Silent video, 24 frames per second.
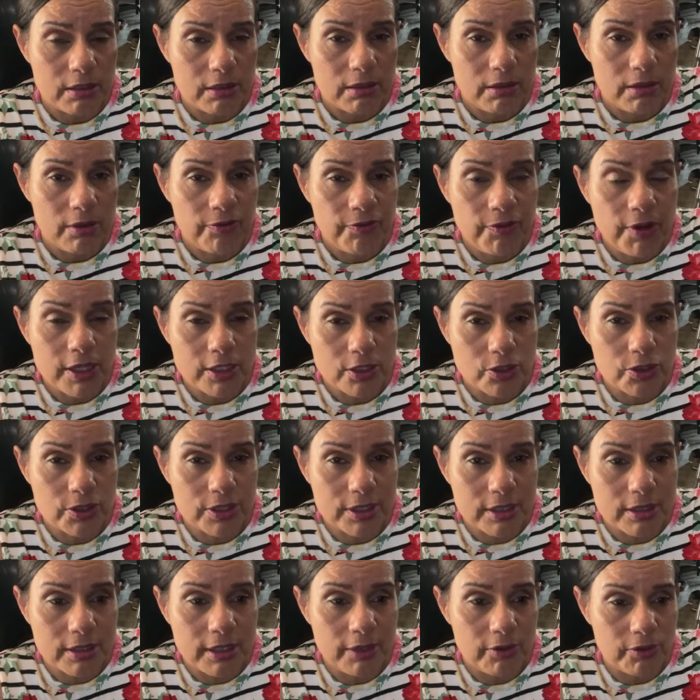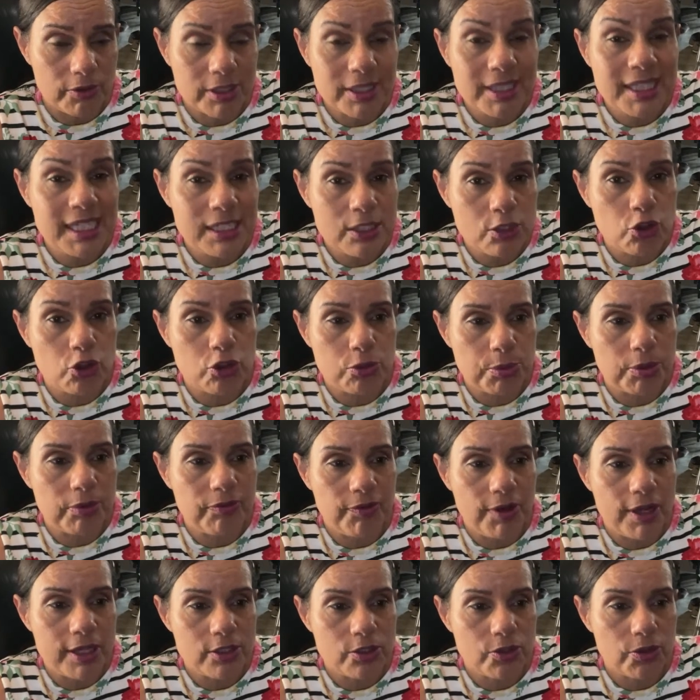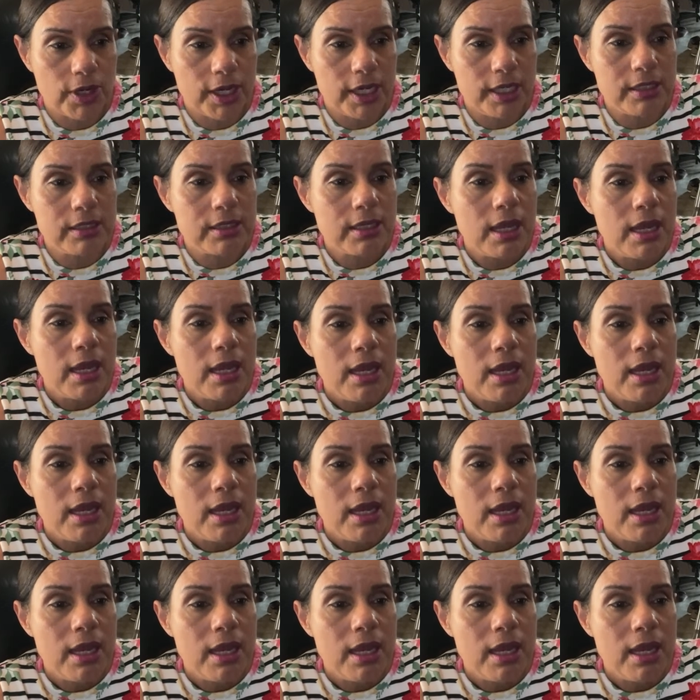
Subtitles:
They're sisters, but foster kids.